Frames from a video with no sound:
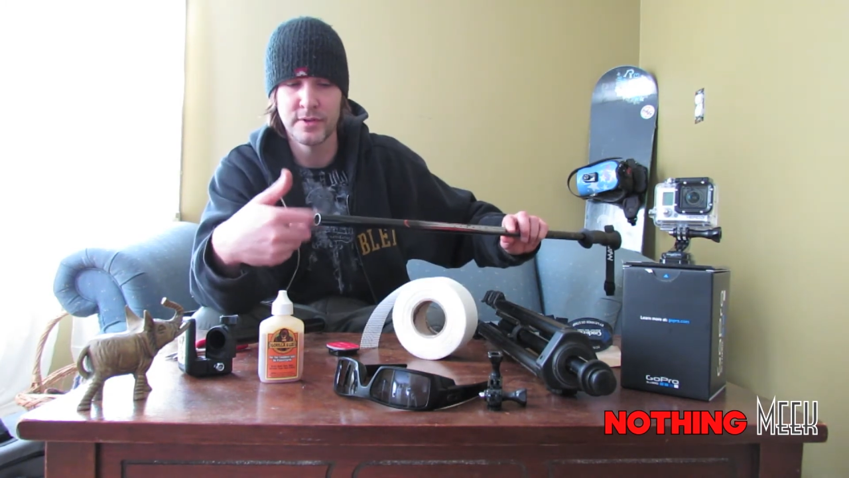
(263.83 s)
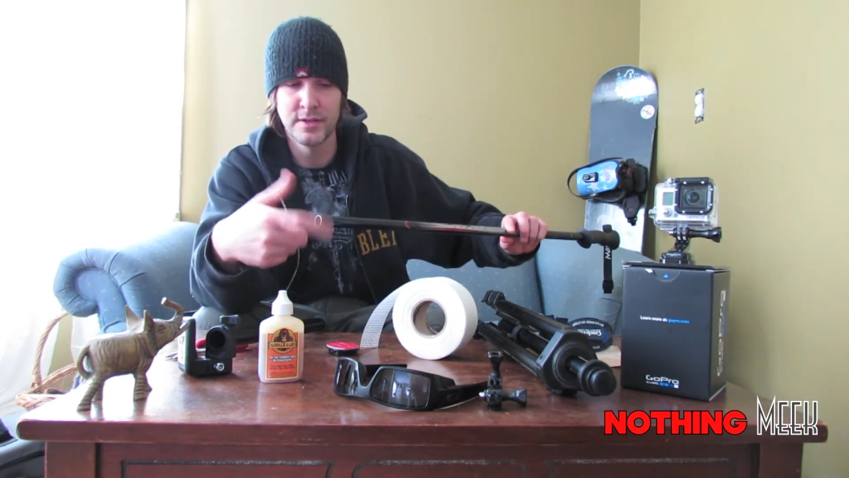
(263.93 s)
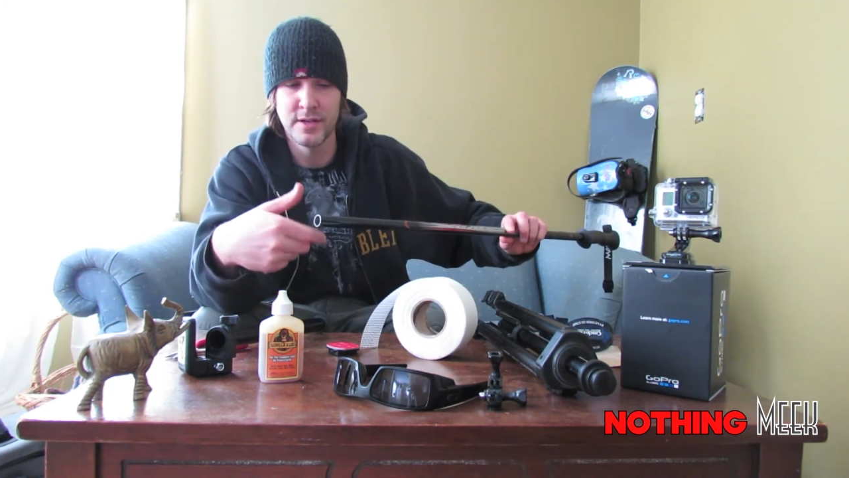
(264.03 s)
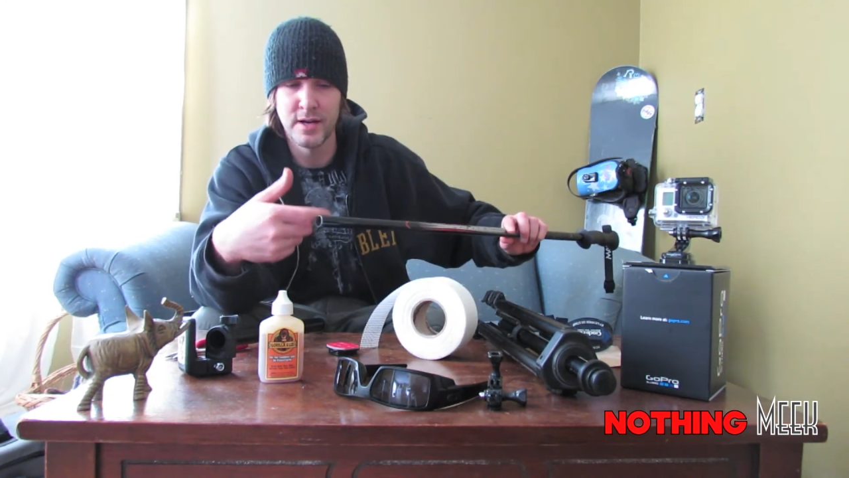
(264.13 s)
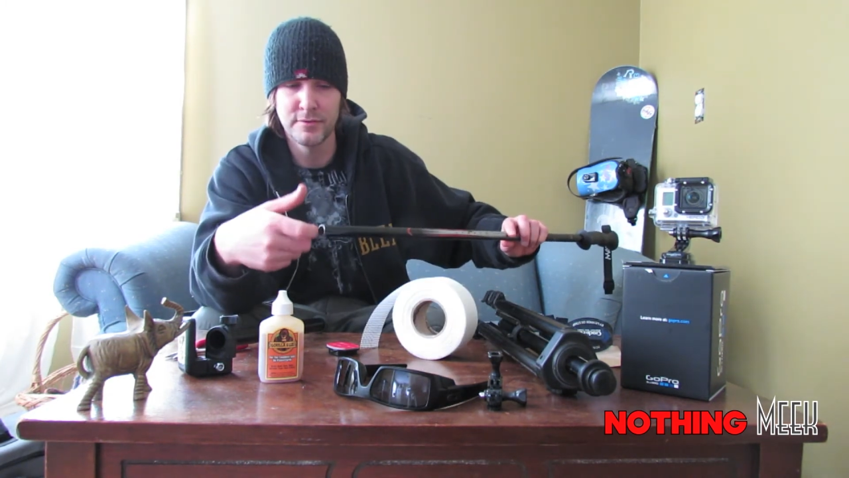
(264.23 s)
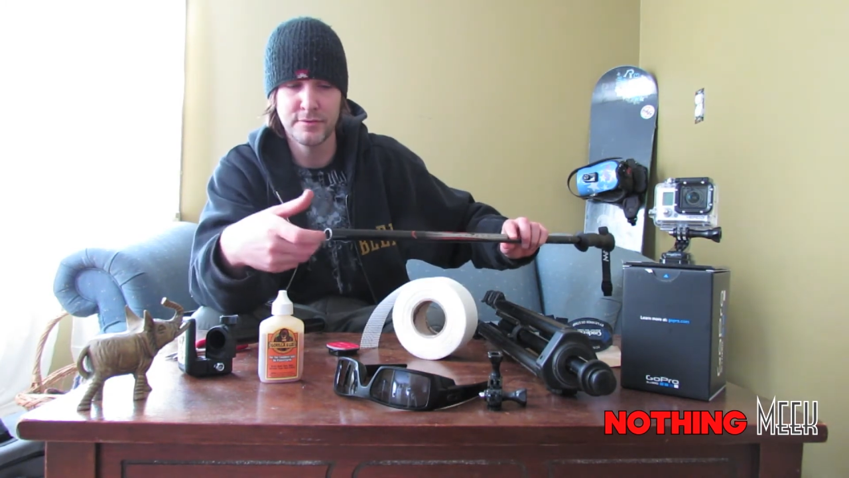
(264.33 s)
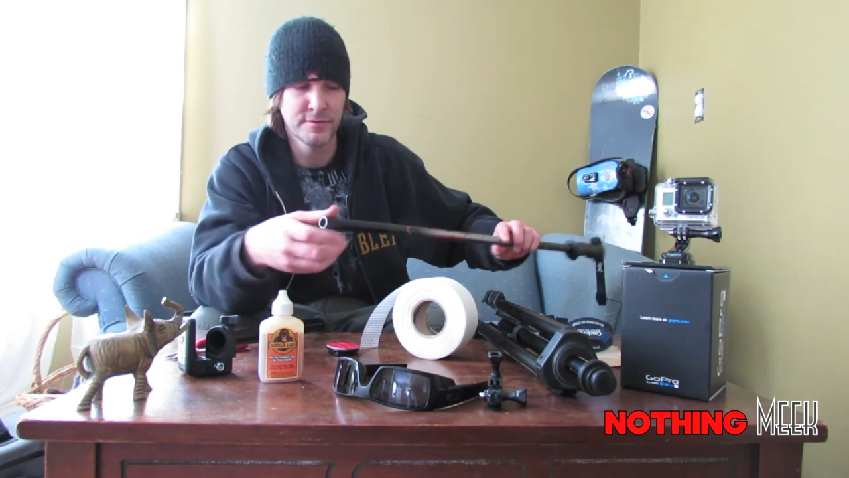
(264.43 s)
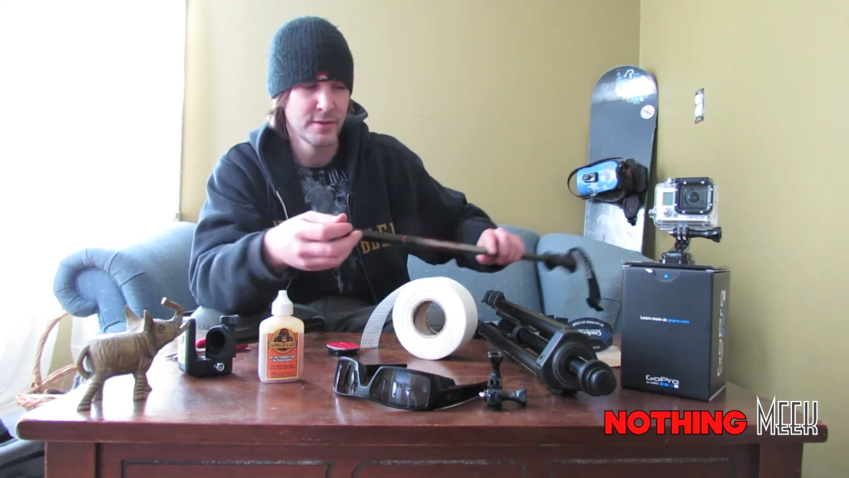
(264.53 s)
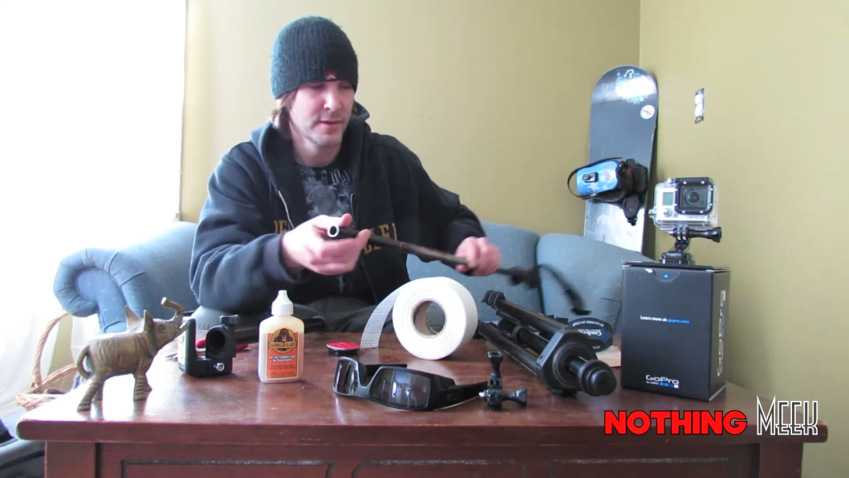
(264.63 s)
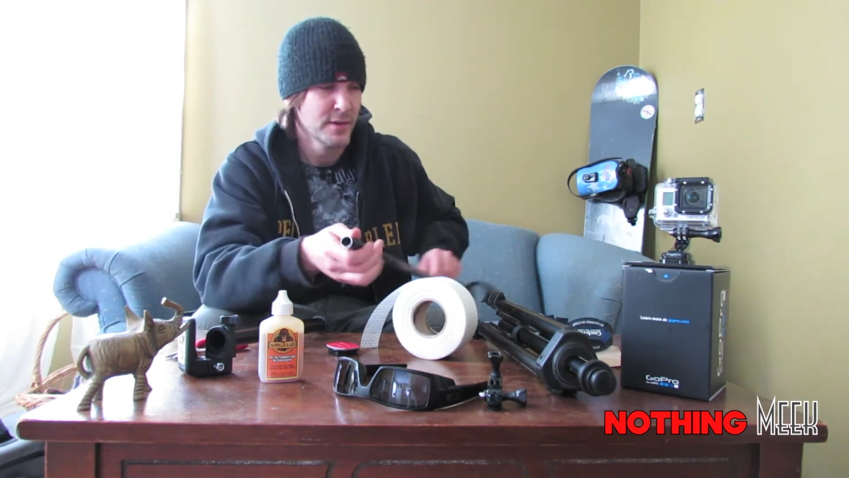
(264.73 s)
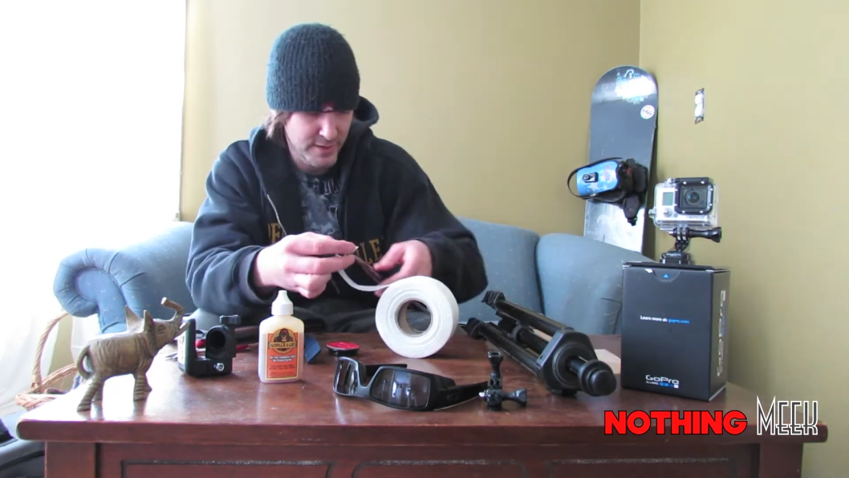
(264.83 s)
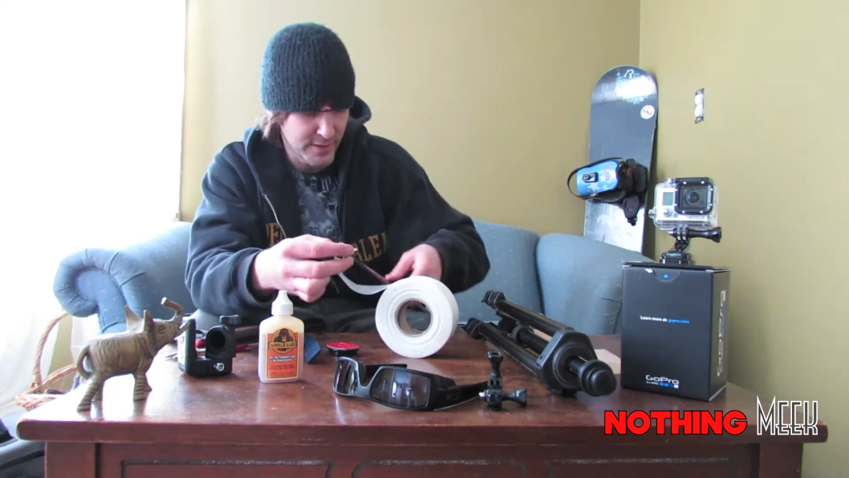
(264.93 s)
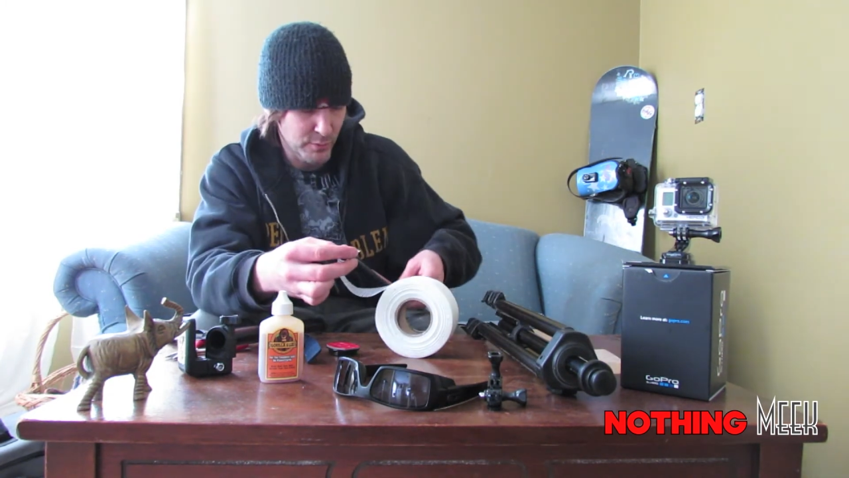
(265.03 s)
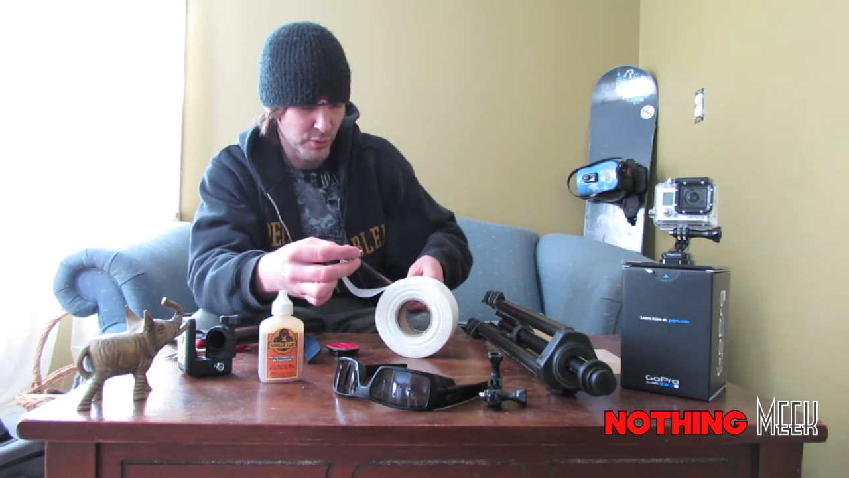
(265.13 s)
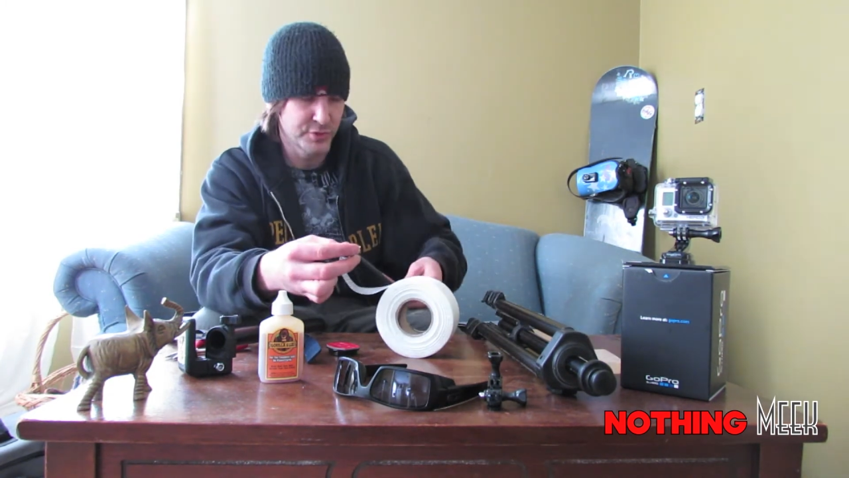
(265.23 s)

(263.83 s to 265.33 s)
enough, and then we'll